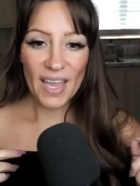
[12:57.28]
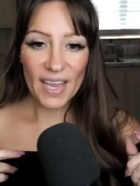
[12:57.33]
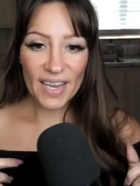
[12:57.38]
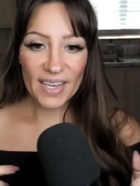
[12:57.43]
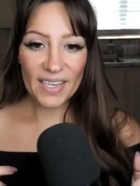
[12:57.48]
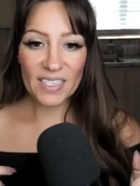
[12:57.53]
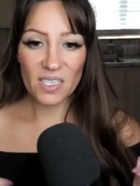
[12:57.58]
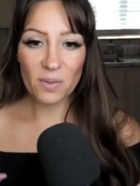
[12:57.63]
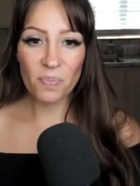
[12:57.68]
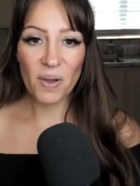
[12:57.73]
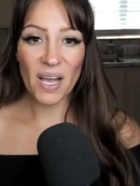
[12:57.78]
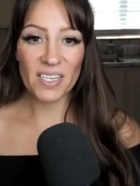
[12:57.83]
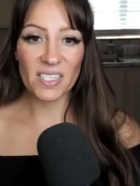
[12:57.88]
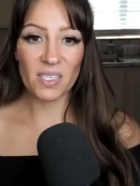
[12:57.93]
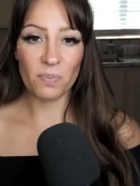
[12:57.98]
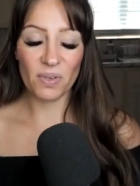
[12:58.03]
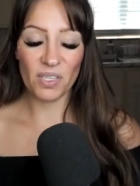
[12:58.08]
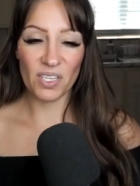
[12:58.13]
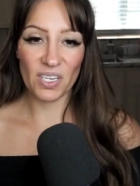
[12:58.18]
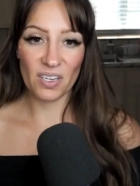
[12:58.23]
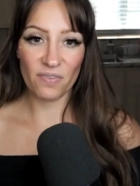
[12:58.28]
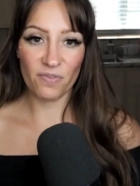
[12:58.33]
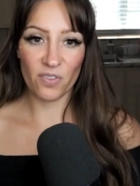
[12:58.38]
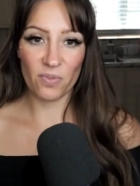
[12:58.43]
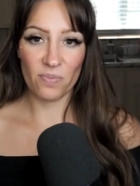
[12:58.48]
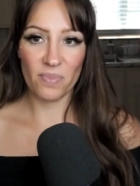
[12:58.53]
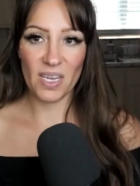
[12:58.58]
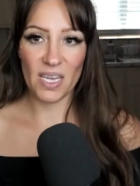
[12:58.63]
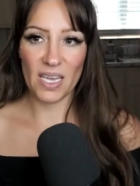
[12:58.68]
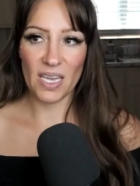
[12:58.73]
is a possibility for
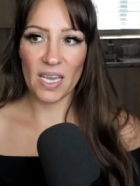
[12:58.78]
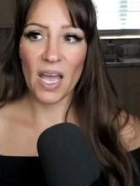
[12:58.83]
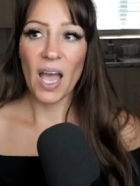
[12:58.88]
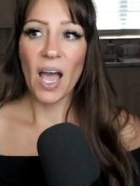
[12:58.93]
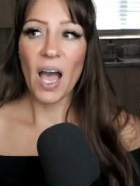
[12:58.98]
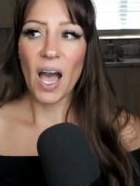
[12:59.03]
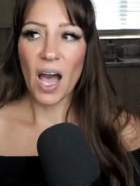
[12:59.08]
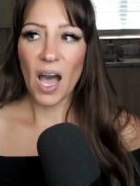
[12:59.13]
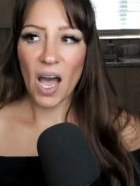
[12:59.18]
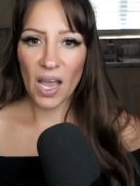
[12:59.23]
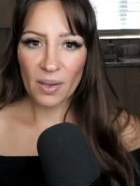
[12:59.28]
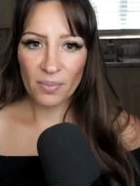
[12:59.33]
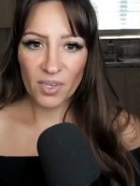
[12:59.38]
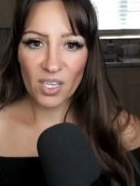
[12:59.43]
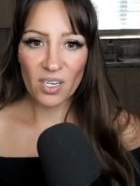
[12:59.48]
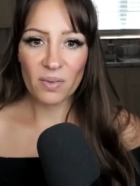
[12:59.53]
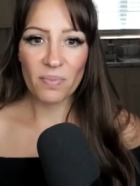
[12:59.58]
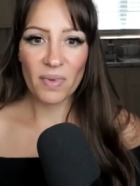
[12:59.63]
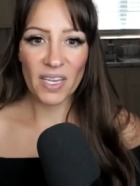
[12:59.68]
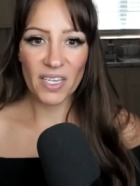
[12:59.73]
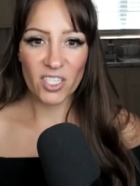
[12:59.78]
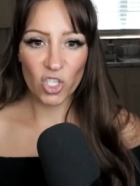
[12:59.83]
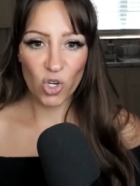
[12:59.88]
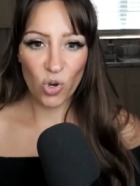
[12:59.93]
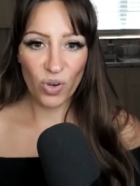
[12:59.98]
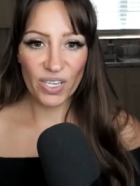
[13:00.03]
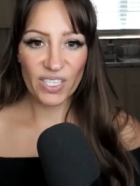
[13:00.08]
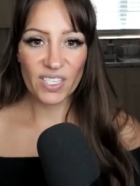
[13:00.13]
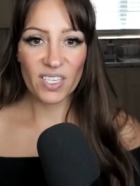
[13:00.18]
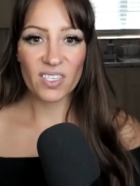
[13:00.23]
me, I'm going to make
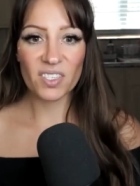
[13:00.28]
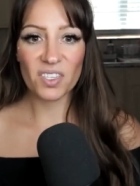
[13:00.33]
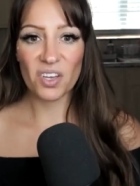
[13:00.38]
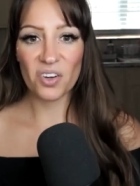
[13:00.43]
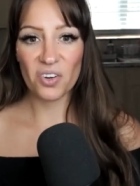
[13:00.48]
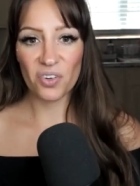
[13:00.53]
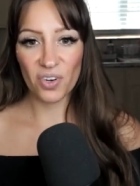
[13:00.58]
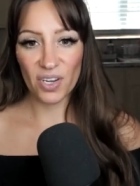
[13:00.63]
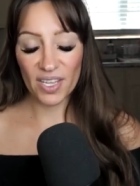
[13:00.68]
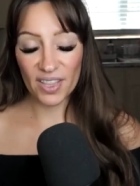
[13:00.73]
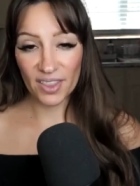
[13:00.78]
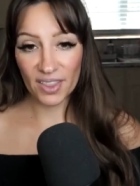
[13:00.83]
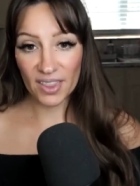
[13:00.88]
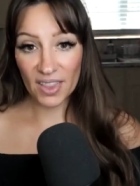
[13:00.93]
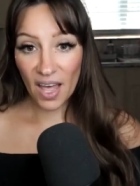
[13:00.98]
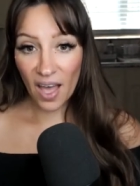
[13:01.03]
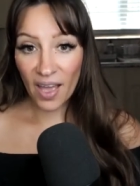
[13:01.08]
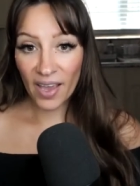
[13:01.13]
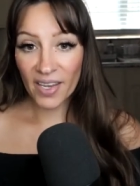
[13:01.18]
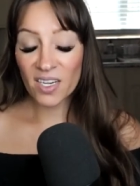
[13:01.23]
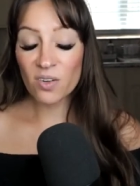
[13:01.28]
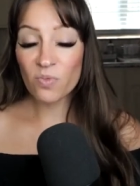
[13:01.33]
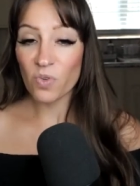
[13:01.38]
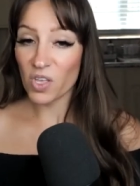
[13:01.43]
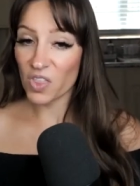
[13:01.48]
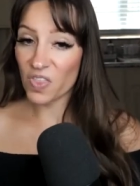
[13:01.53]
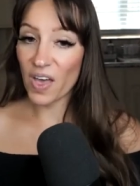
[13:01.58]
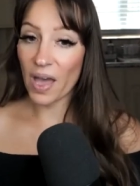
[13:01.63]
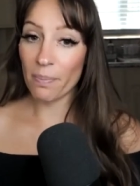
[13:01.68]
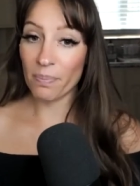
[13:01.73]
choices that are in line
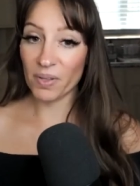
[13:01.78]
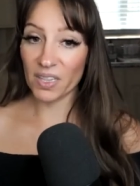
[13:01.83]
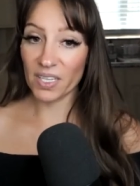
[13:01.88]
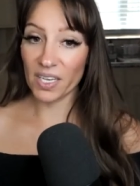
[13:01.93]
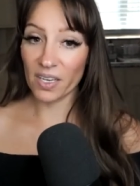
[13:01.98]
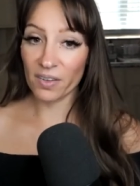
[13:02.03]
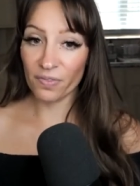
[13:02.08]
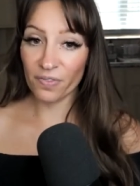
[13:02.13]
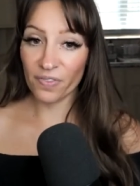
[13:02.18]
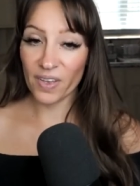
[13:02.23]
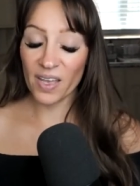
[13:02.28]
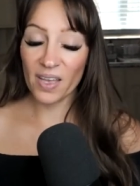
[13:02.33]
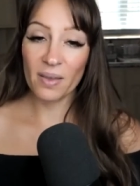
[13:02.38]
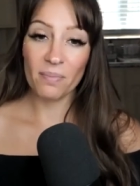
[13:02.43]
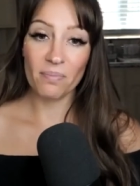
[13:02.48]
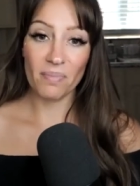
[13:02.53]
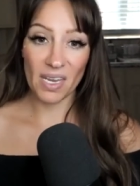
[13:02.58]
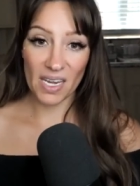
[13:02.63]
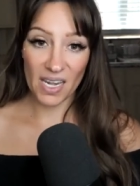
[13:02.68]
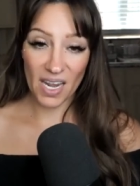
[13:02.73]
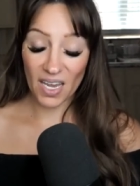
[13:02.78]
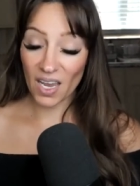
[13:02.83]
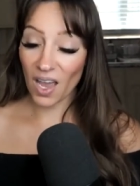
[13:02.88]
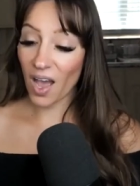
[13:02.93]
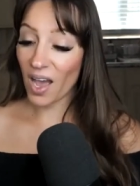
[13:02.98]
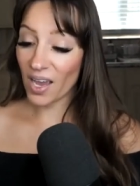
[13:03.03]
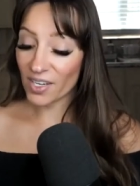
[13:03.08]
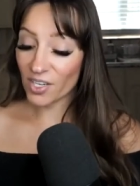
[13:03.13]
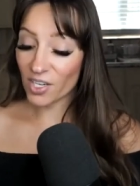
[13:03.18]
with that belief. Meaning, I